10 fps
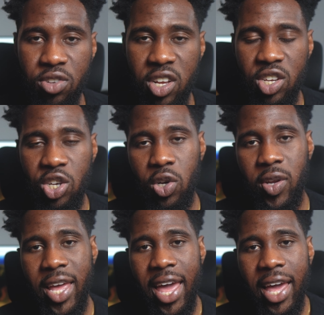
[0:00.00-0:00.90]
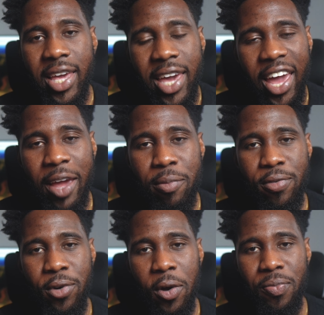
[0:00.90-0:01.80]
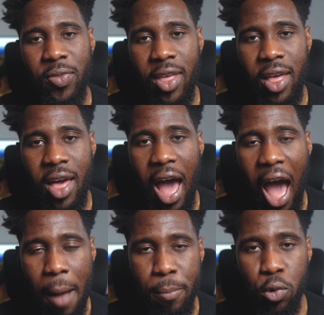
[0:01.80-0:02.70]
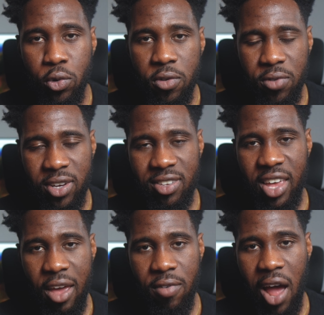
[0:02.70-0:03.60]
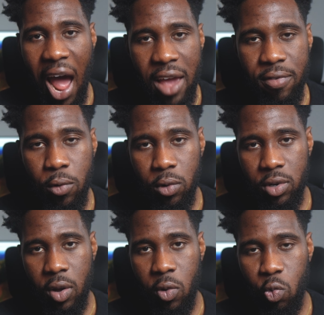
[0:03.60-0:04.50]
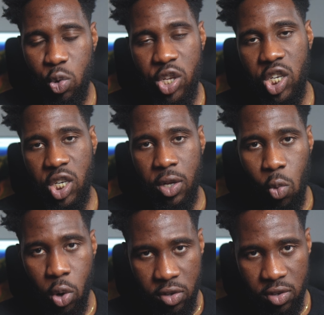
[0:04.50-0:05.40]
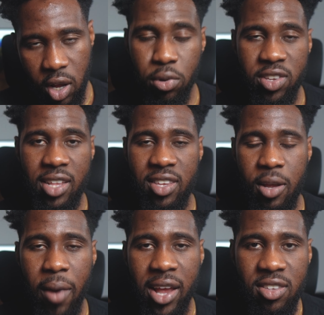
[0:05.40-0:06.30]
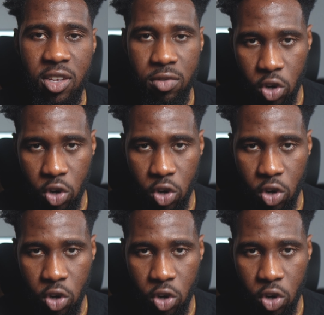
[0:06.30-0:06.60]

presentation came from Apple's first ever iPhone, which was presented by Steve